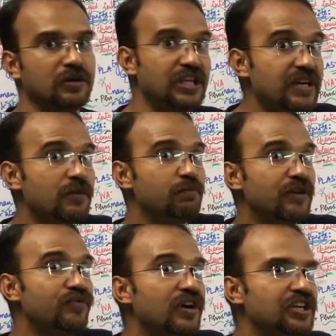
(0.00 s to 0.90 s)
Even
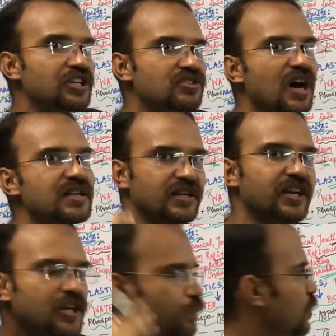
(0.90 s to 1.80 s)
before it is causing
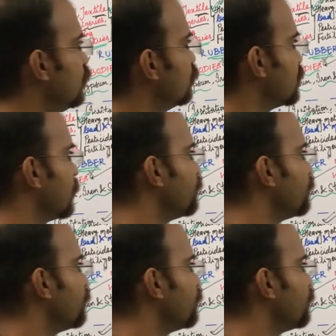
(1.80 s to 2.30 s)
any pollution.